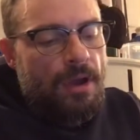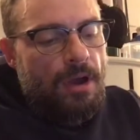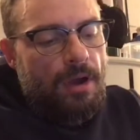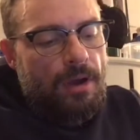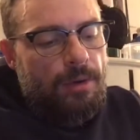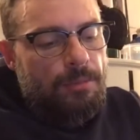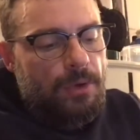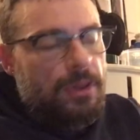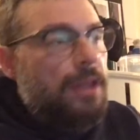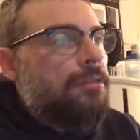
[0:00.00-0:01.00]

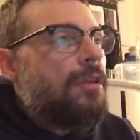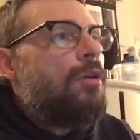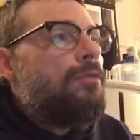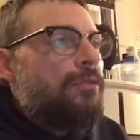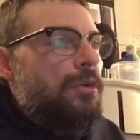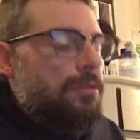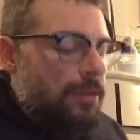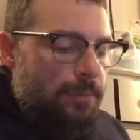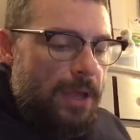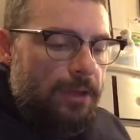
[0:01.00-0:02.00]
Let's go first
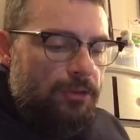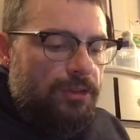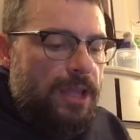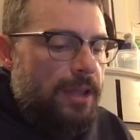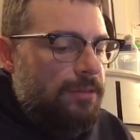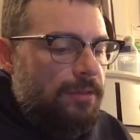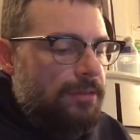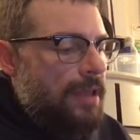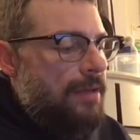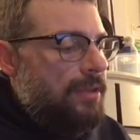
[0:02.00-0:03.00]
to page
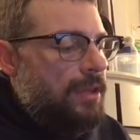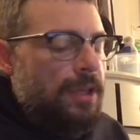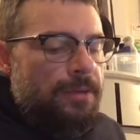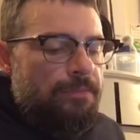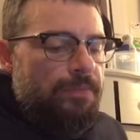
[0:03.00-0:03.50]
1070.